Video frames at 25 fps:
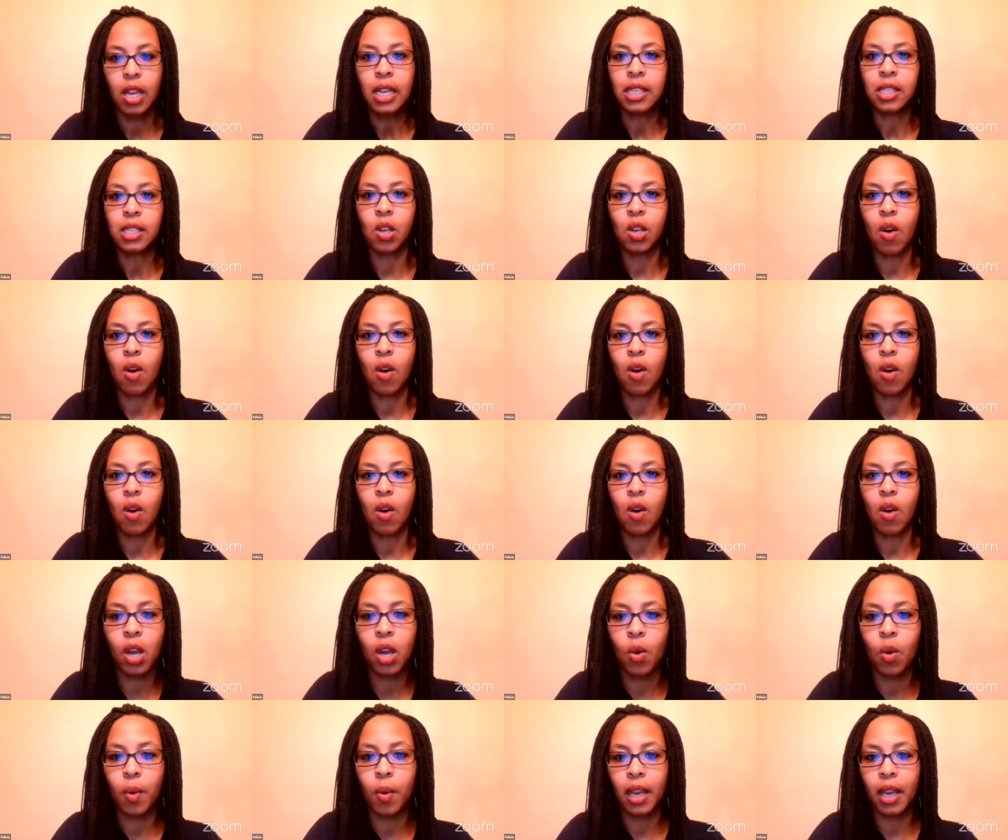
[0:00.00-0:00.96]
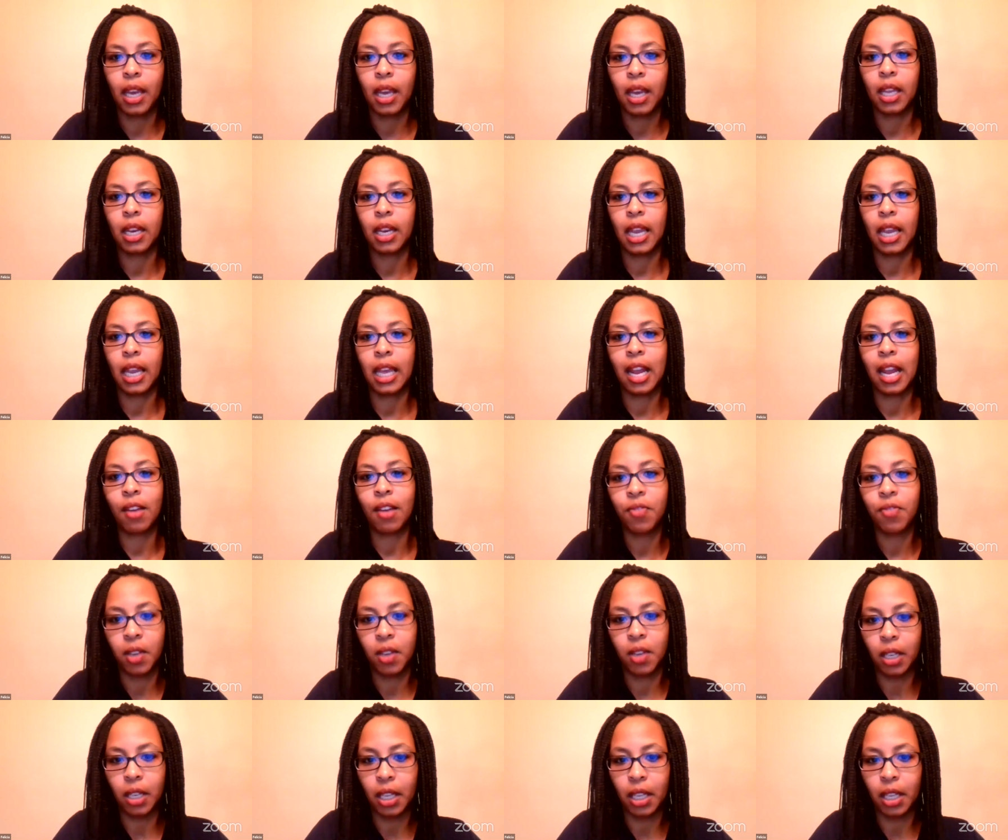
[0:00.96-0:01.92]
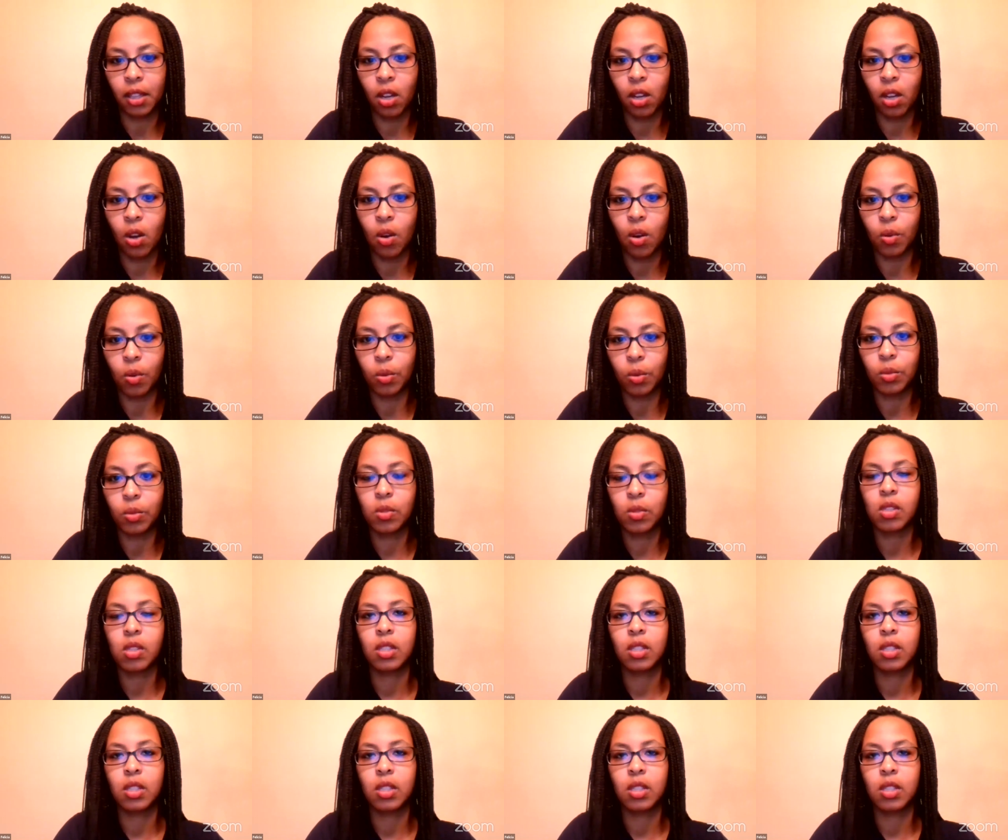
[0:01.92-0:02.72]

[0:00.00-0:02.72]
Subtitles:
So I go in and I fill in the holes.